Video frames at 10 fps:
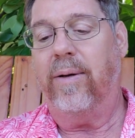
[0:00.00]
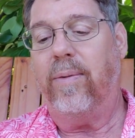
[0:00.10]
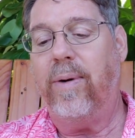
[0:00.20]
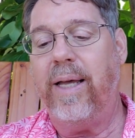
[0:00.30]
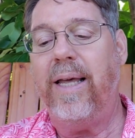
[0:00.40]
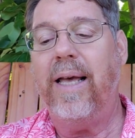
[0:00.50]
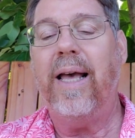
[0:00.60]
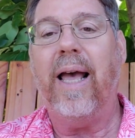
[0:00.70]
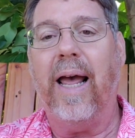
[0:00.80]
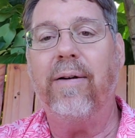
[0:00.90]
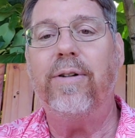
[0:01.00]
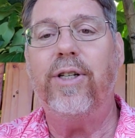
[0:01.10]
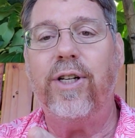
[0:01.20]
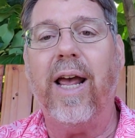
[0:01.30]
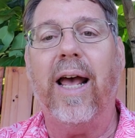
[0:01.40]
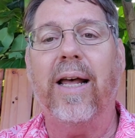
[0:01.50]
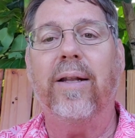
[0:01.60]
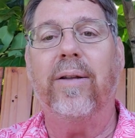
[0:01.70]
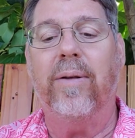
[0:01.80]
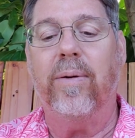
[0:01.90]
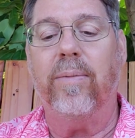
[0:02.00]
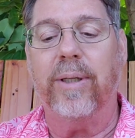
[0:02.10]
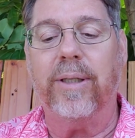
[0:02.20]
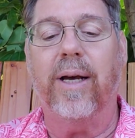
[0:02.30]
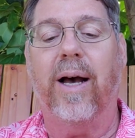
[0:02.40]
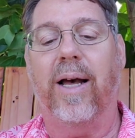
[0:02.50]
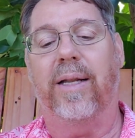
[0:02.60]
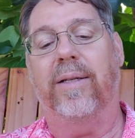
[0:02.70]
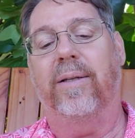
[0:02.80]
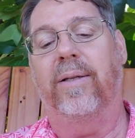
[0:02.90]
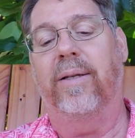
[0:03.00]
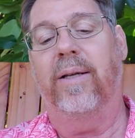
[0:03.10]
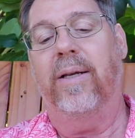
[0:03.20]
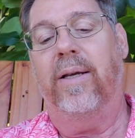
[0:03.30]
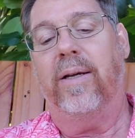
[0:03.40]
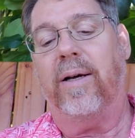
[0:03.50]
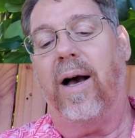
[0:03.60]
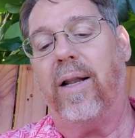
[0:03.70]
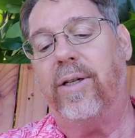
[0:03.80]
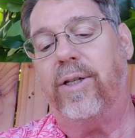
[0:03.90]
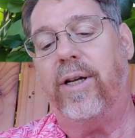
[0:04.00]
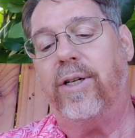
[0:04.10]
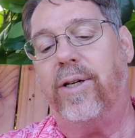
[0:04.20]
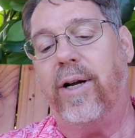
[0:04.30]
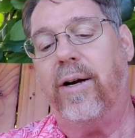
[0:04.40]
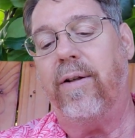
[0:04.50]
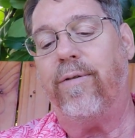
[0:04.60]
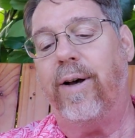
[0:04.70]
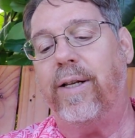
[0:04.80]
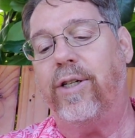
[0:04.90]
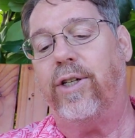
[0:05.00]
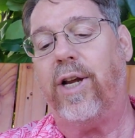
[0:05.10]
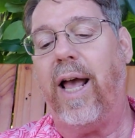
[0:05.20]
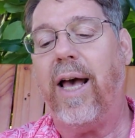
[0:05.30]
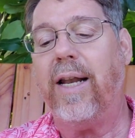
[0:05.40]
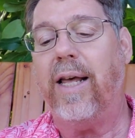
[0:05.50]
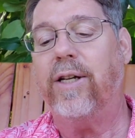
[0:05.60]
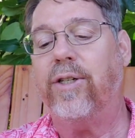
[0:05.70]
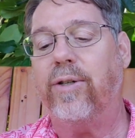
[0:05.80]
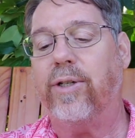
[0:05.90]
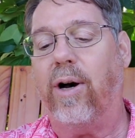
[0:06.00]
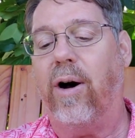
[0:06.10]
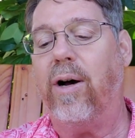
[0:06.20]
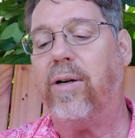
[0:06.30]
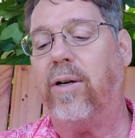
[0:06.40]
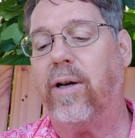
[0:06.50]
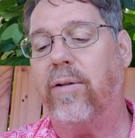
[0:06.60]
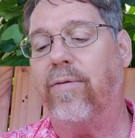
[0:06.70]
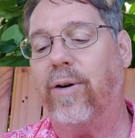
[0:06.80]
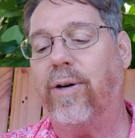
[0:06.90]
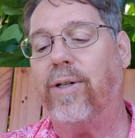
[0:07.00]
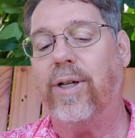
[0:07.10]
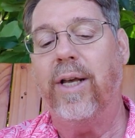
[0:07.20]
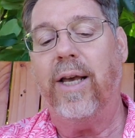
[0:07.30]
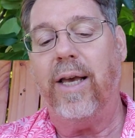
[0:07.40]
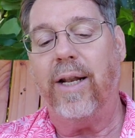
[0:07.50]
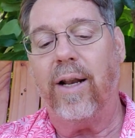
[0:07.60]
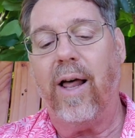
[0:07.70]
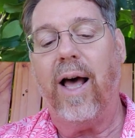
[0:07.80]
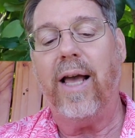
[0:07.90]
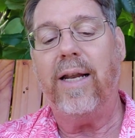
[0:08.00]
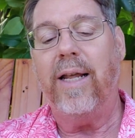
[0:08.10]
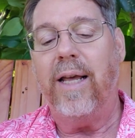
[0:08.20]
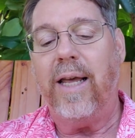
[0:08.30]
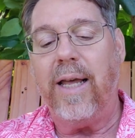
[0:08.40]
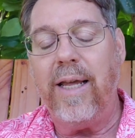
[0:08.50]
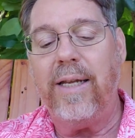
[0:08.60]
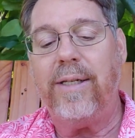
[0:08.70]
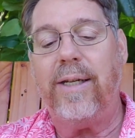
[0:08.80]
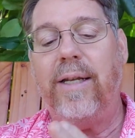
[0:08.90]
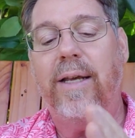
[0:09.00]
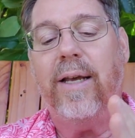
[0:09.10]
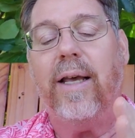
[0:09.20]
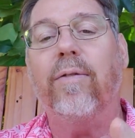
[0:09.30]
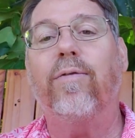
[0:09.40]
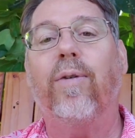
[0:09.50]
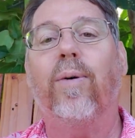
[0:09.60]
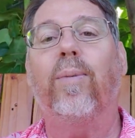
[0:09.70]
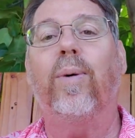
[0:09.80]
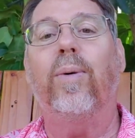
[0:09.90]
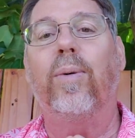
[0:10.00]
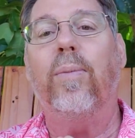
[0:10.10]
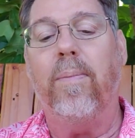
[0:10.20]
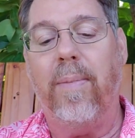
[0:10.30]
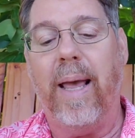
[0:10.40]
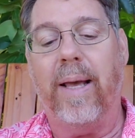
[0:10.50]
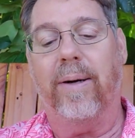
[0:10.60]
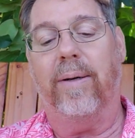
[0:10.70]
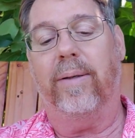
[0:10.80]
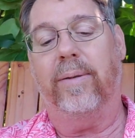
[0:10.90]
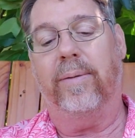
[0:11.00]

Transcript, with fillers: We have a chat with God. Collins Dictionary defines chat as to talk or converse in a light, easy, informal manner.